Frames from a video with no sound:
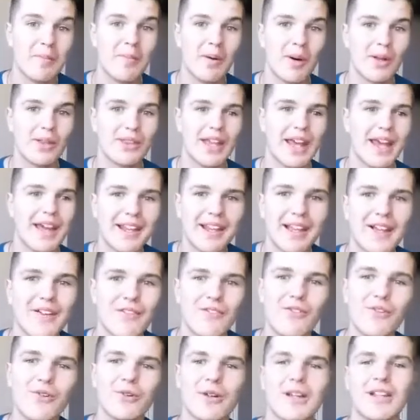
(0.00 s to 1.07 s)
But they had like a
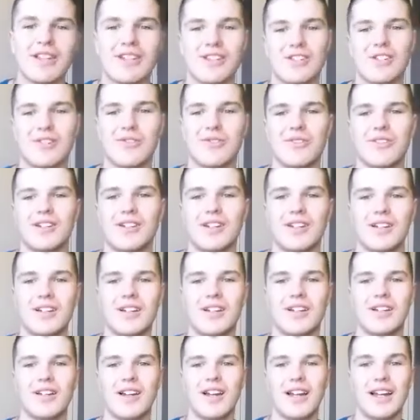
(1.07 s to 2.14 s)
full ghillie suit.
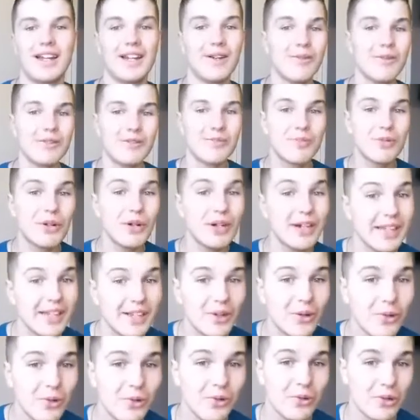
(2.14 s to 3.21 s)
And it was pretty
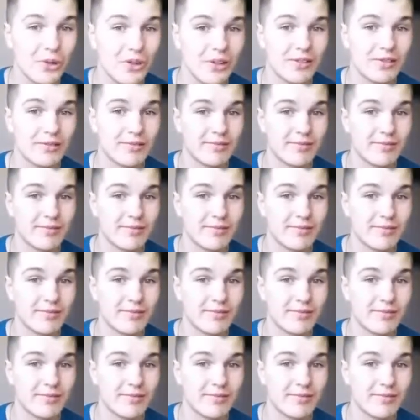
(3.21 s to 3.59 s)
cool.